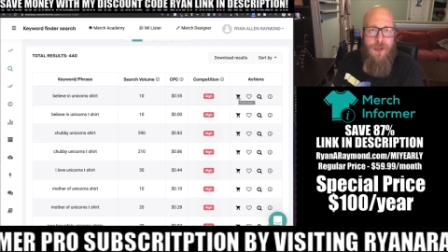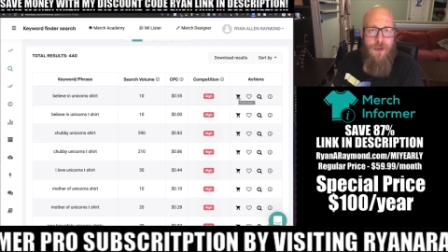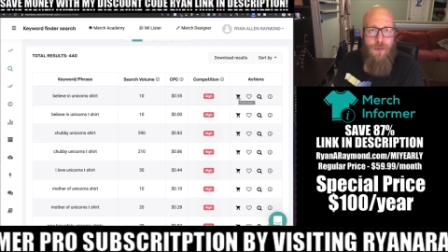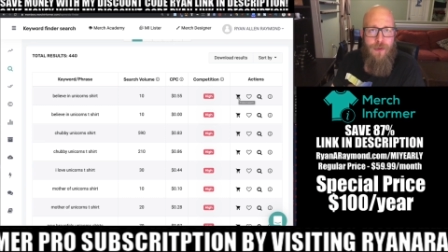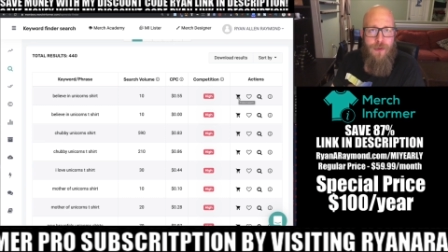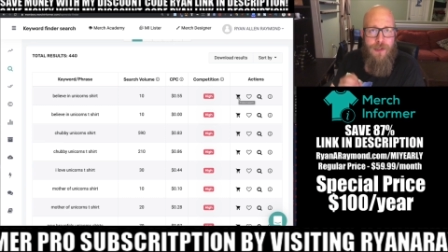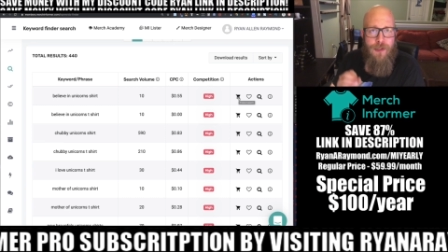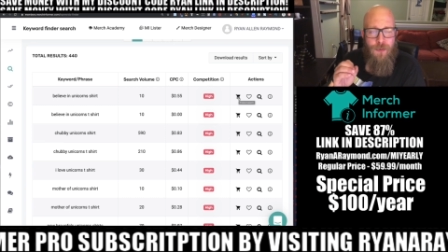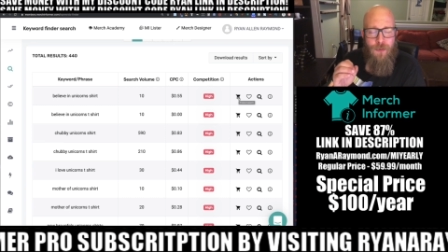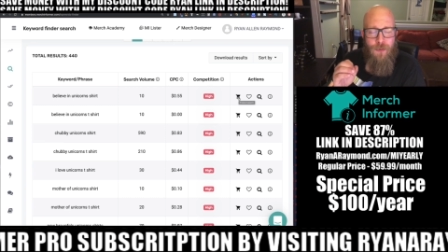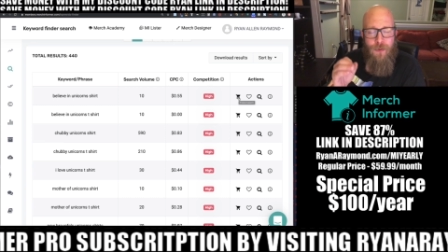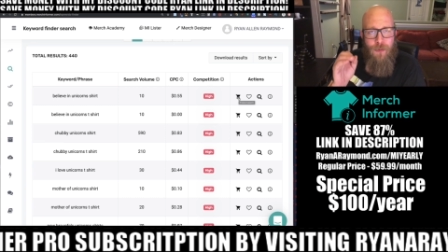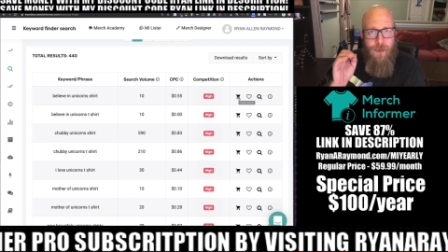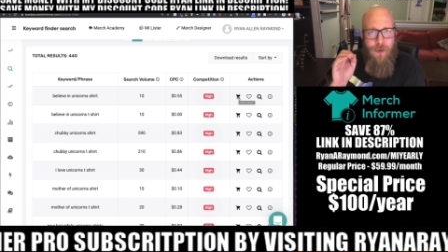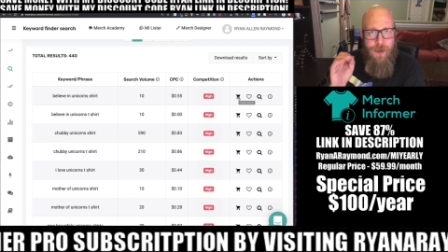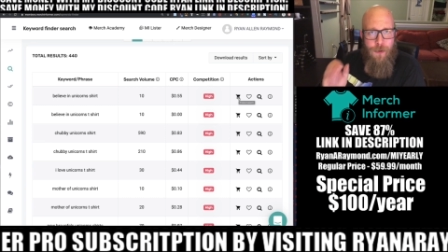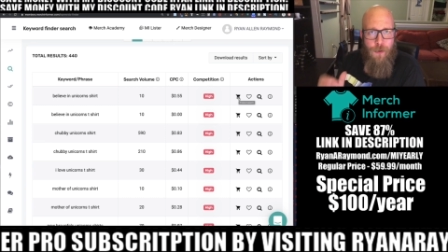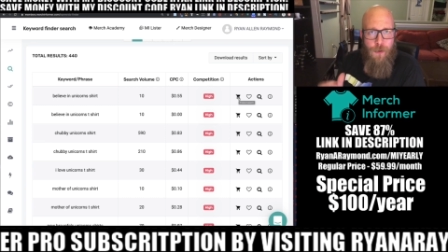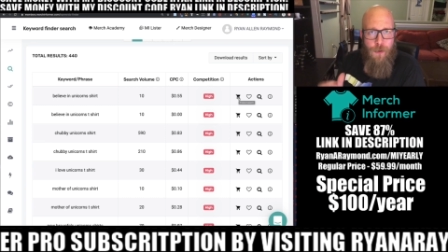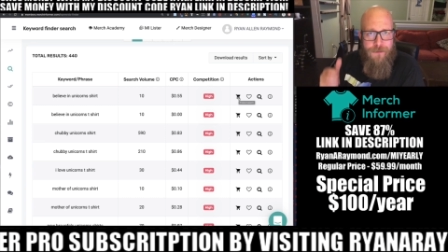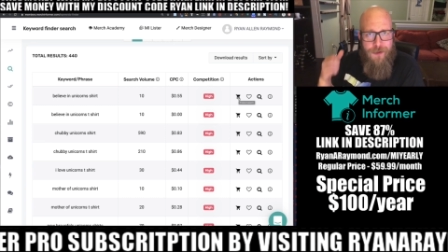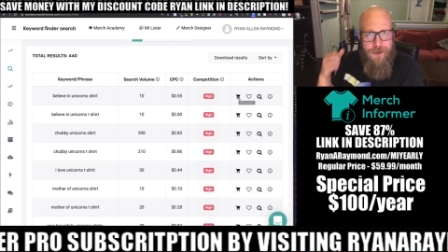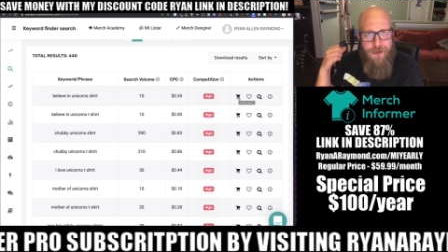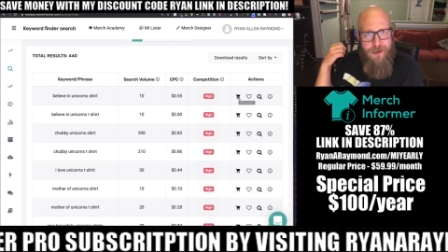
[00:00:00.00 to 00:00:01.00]
which we went
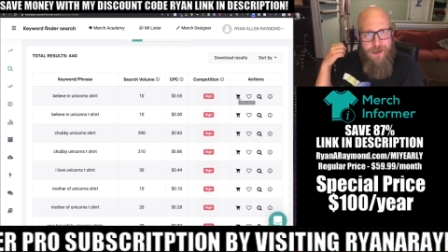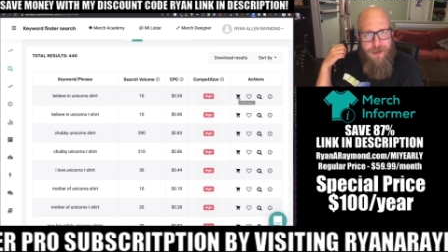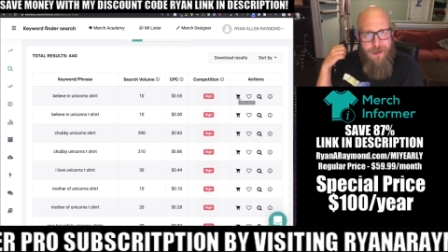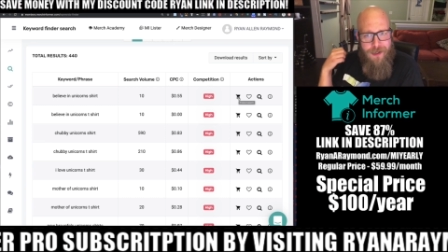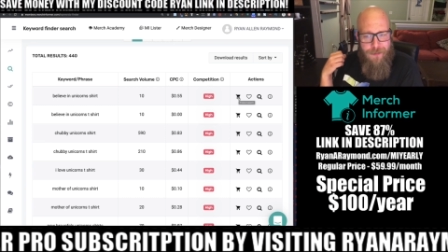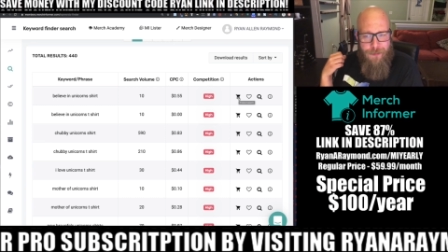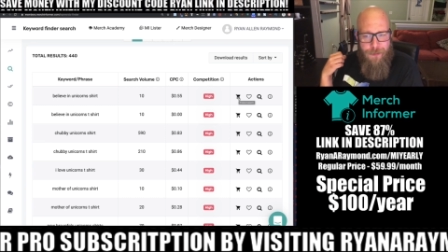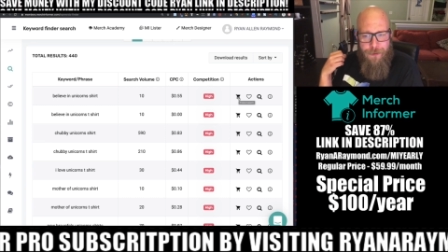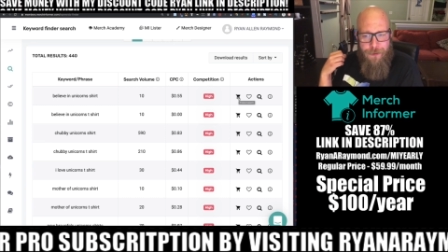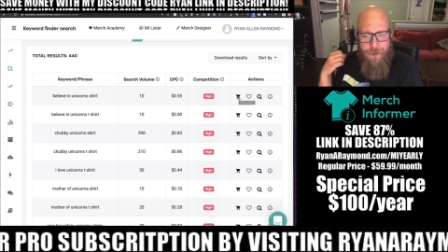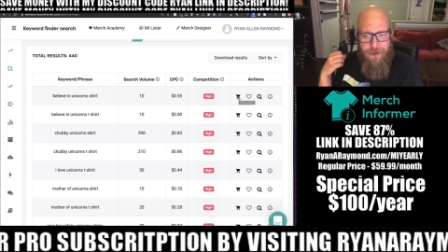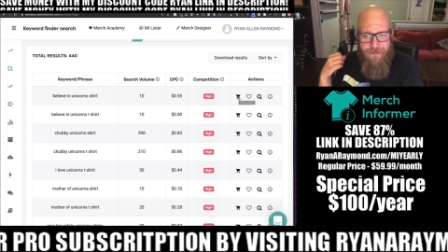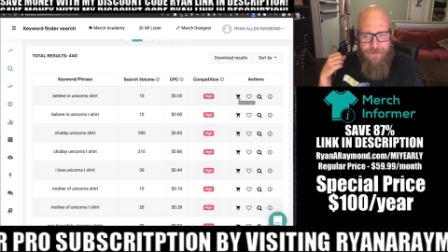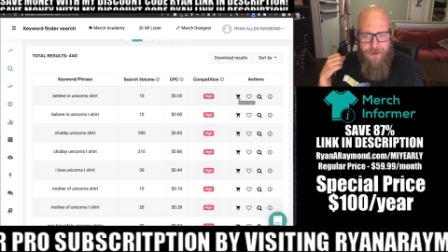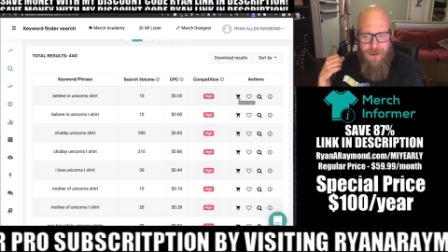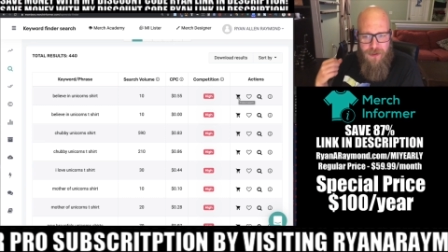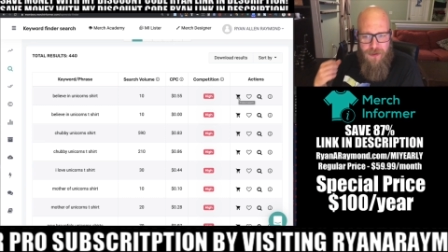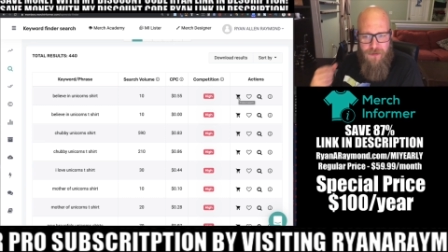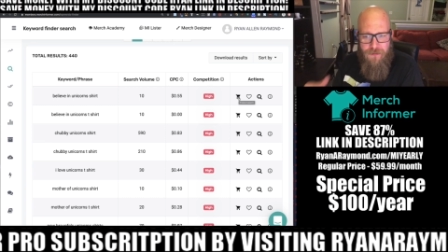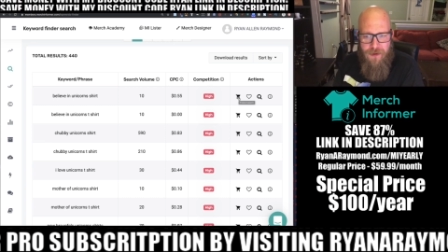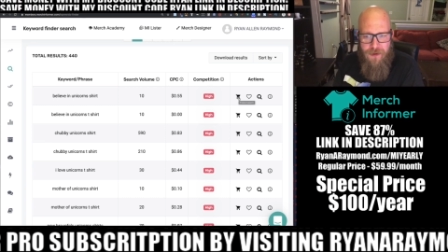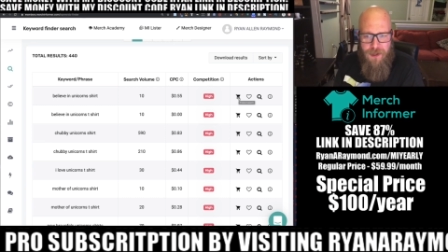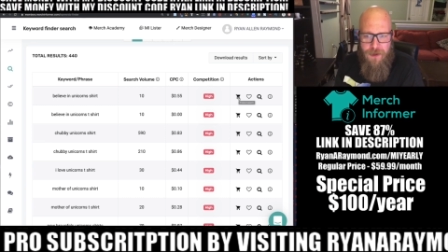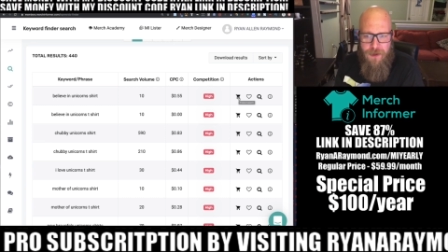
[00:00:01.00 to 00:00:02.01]
over in a
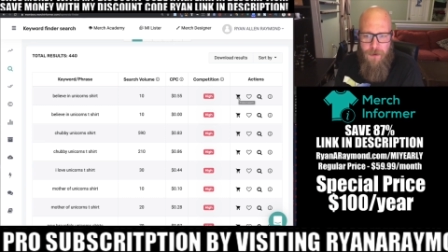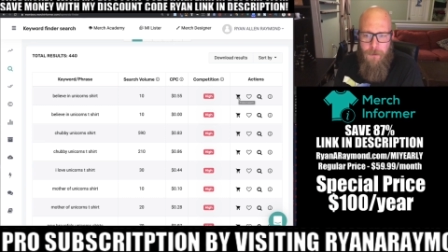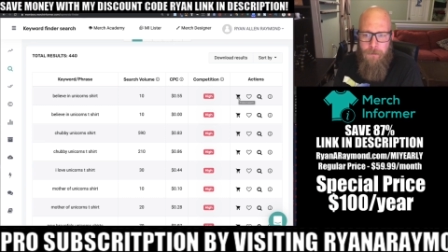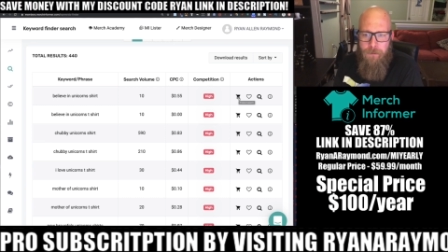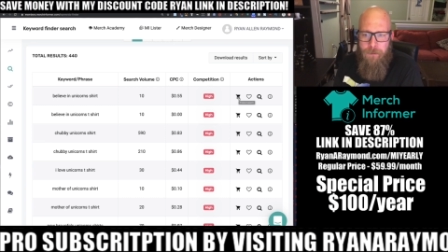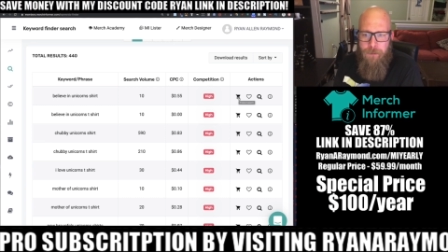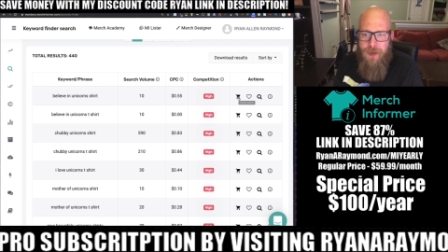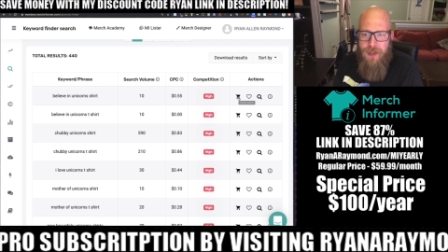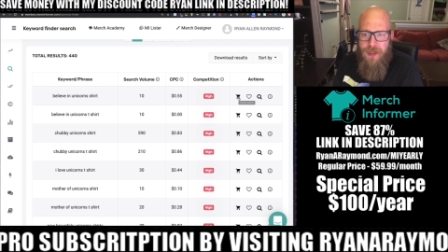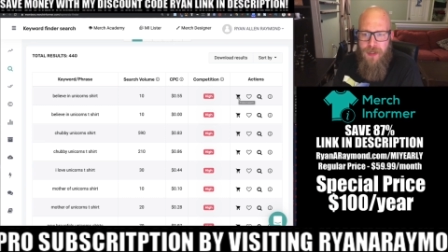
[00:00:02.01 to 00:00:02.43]
previous video.